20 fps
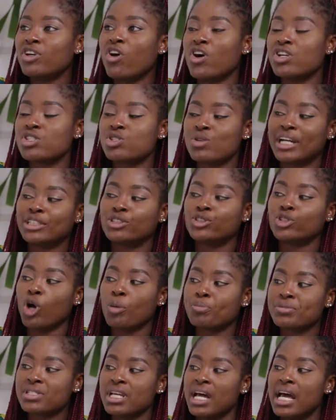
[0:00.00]
begun to
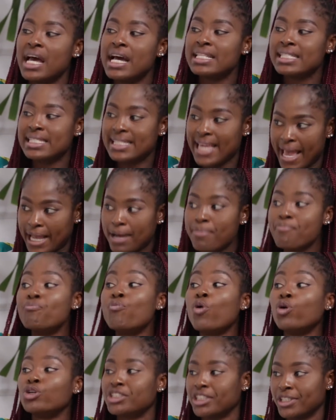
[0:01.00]
adopt Position tech
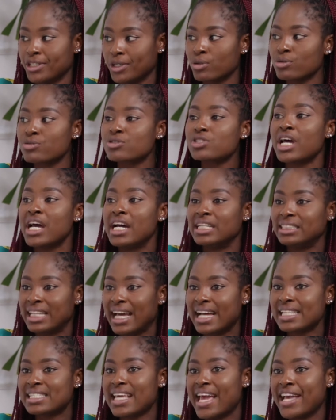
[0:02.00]
models
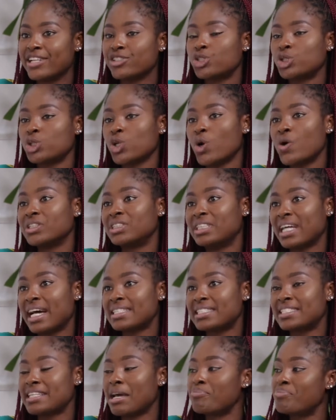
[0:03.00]
yeah. that ensure
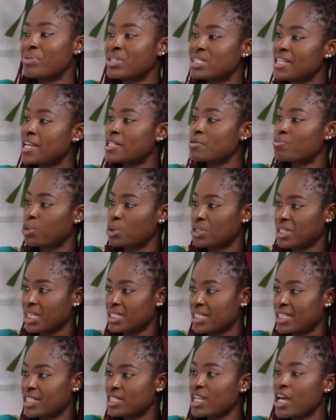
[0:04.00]
that their business
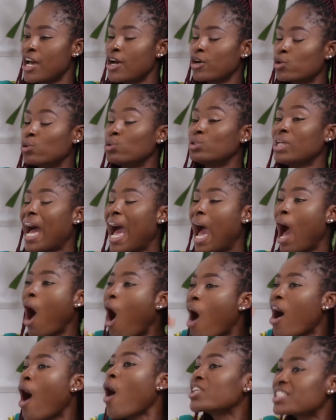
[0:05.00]
processes could
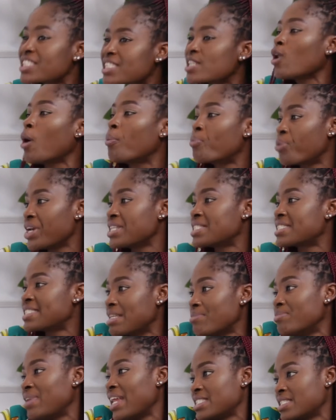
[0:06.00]
still operate
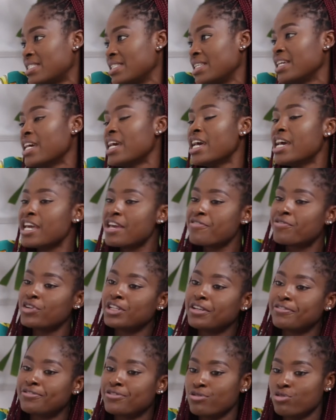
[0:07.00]
seamlessly,
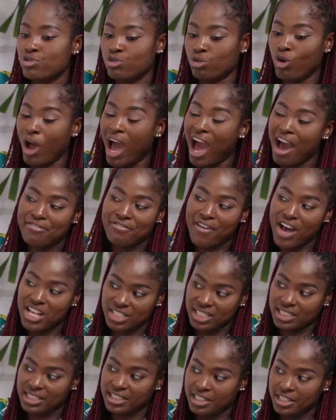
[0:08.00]
even if you know
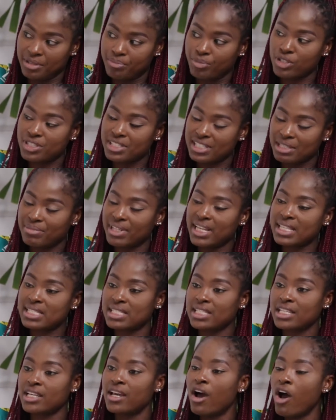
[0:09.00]
haphazardly, but
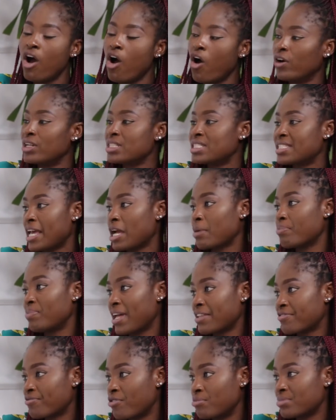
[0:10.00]
seamlessly on tech
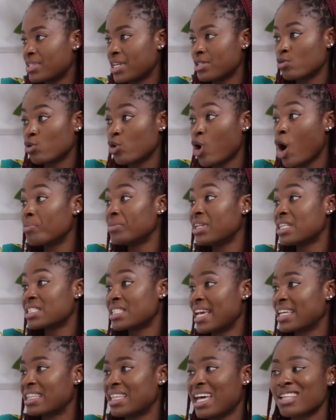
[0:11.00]
platforms. And so True.
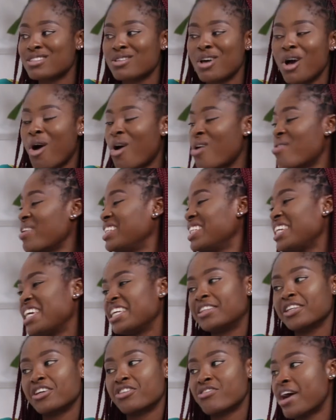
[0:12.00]
companies like that already
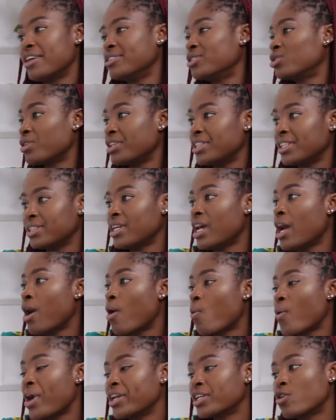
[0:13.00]
hit the ground running
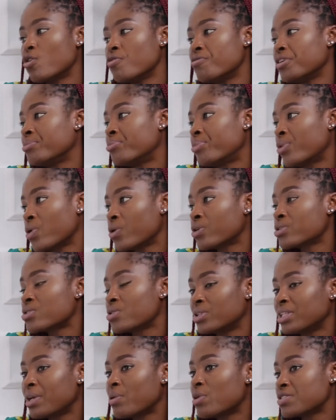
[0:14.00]
when True. COVID broke.
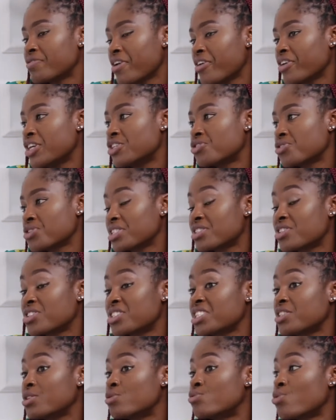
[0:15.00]
So True. it was very interesting
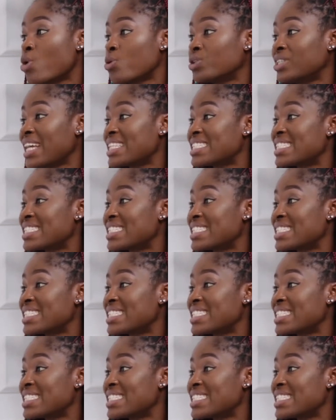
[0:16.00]
to see the role